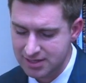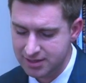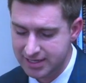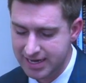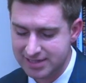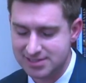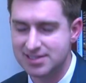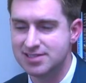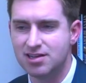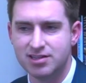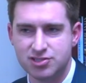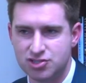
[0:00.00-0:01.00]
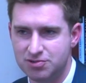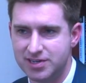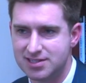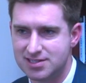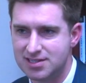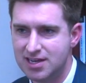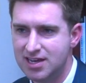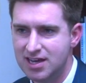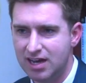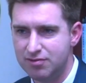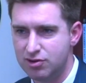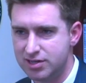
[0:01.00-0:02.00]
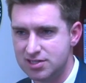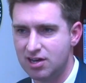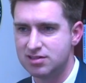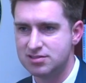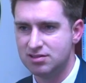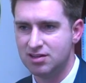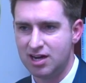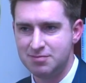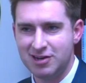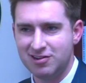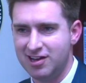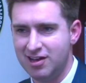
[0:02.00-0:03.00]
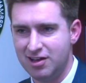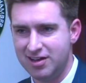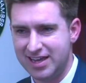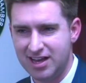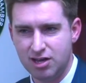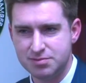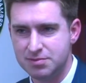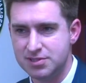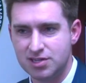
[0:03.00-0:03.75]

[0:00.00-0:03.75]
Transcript: The next is on the streets. I've already talked a lot about Cal Optimus,